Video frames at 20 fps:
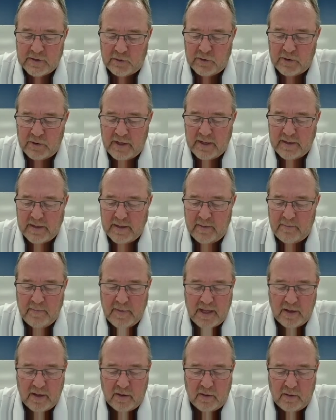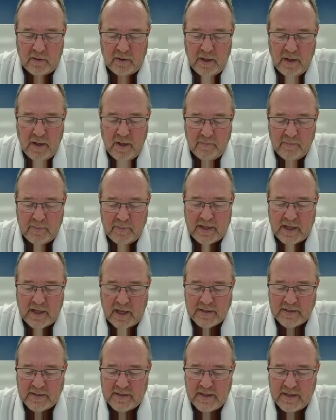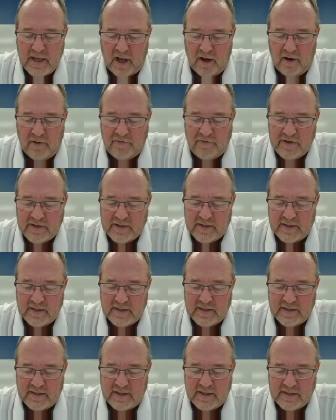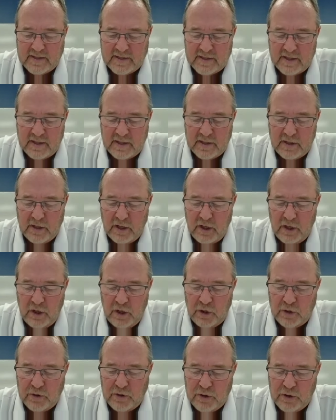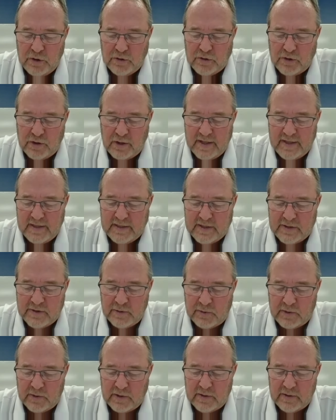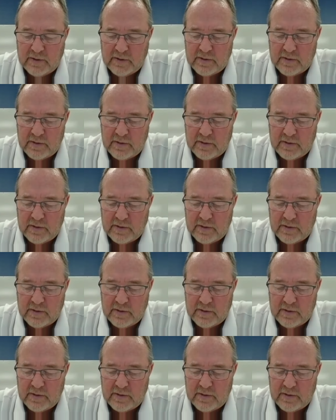sorting the mail because the office assistant who usually sorts